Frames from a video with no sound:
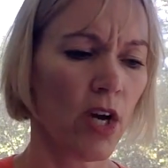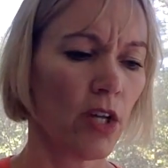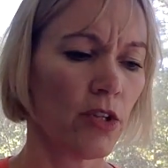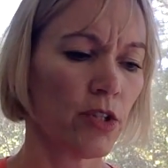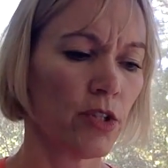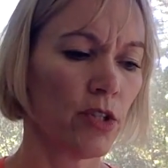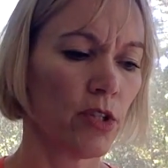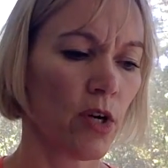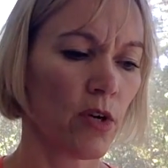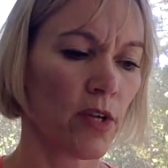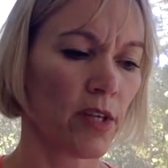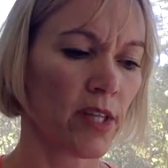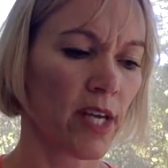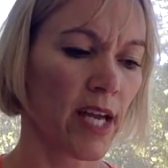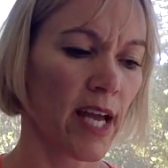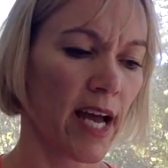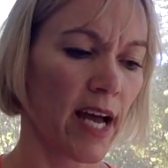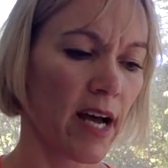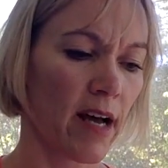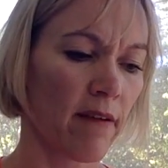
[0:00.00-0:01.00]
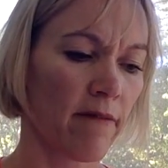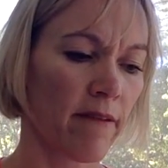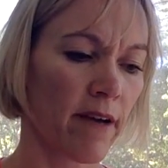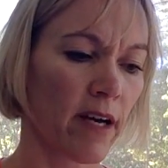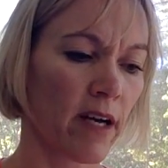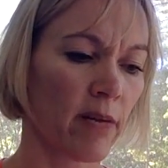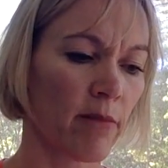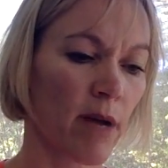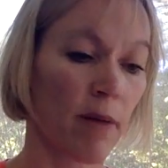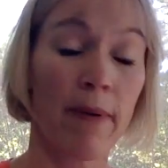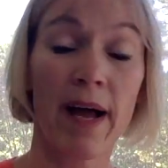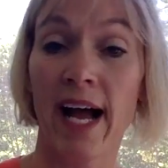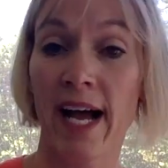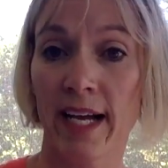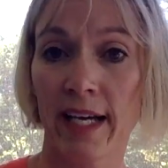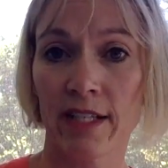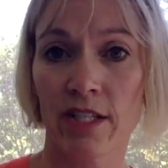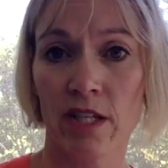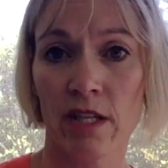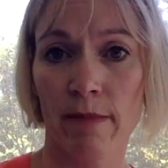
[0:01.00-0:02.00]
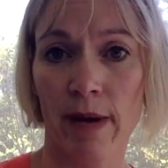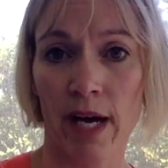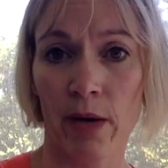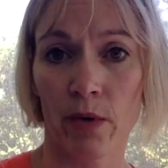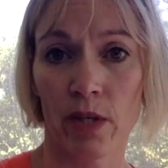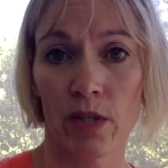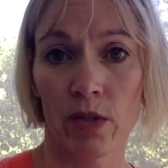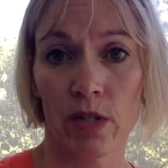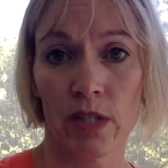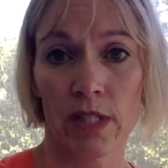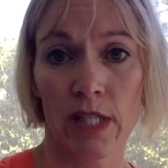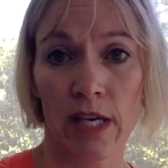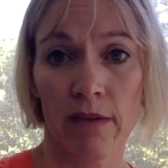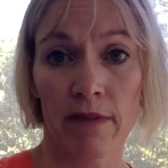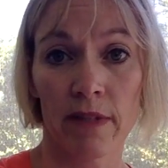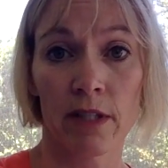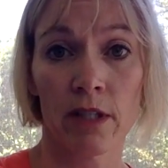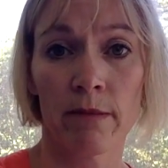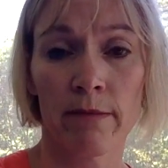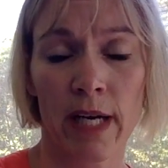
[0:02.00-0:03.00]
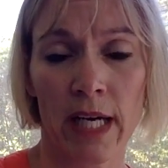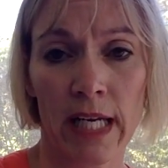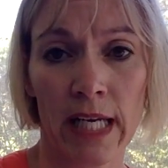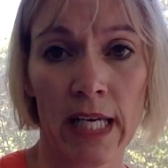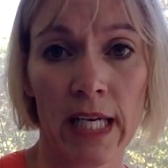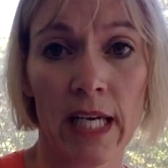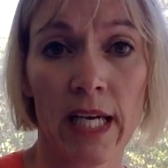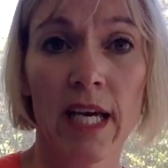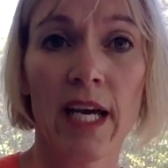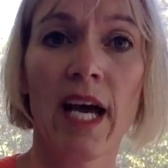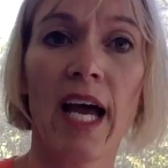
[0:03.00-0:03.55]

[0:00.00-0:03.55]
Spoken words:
did you know that they have a package in the back where you can save a little money?